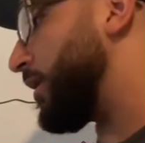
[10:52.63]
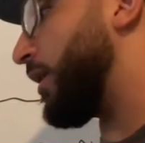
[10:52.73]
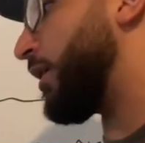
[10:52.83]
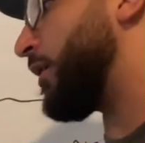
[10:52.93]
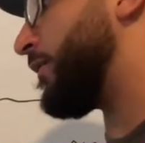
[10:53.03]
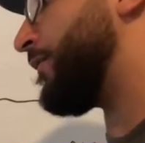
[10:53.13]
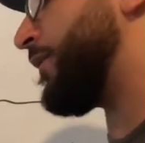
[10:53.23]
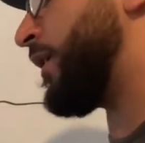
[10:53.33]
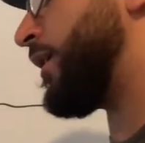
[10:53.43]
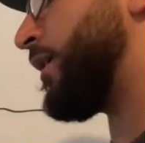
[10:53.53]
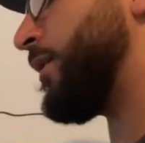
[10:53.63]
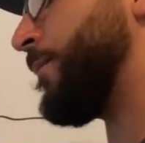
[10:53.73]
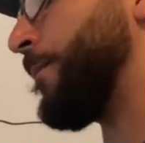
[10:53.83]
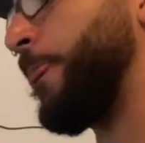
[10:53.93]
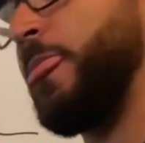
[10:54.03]
of
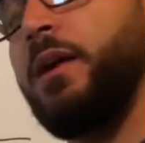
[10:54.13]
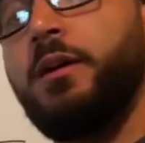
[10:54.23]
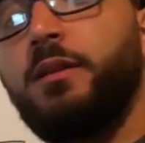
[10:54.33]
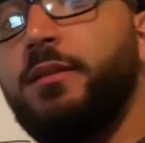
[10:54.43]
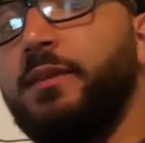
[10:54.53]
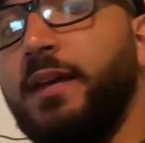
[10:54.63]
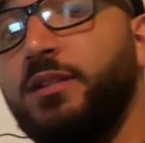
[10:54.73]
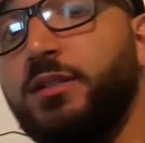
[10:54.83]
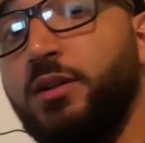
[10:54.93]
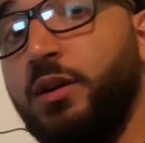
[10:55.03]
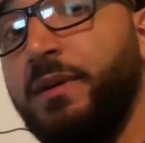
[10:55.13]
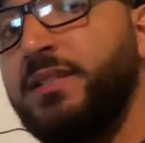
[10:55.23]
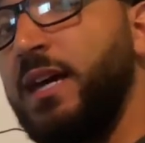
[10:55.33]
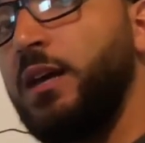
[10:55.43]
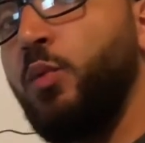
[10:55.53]
that's going to be
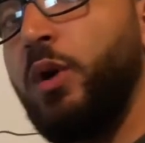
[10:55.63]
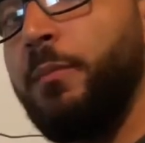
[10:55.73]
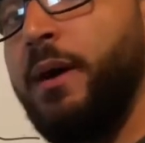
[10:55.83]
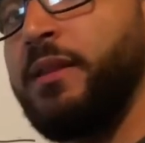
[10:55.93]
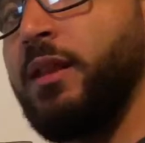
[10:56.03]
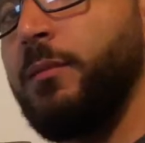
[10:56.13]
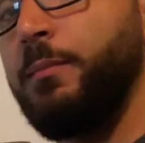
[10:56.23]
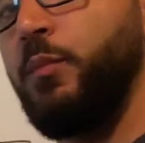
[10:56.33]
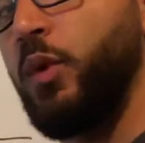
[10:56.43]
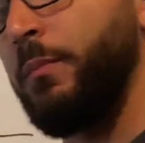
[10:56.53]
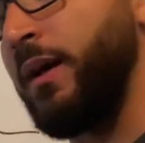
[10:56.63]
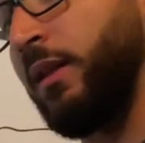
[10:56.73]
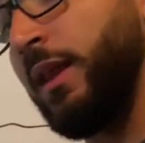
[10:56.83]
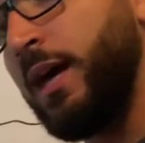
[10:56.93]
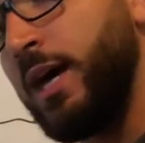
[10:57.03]
taken, one by the
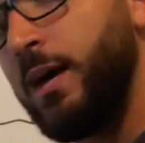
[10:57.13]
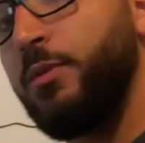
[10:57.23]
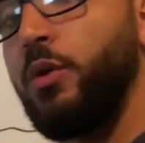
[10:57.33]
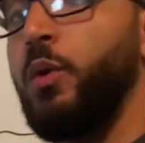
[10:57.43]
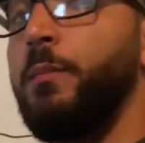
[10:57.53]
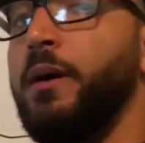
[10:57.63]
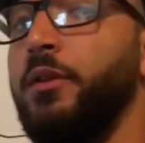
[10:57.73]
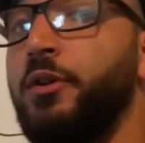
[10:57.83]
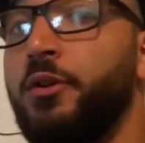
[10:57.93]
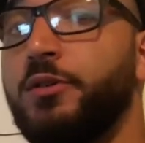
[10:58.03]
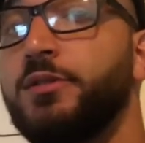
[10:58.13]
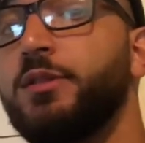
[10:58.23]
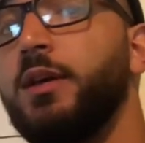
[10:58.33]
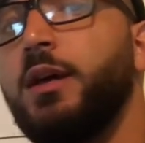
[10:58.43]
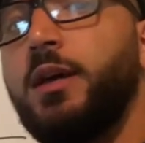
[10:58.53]
lab or one by the nurse.
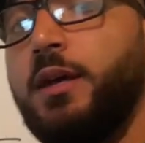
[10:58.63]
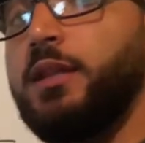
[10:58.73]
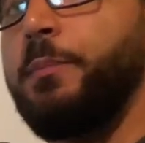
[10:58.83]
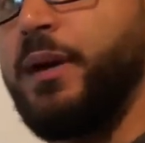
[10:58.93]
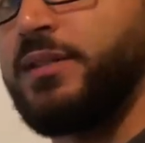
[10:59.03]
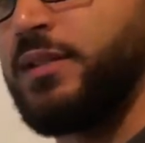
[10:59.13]
Depends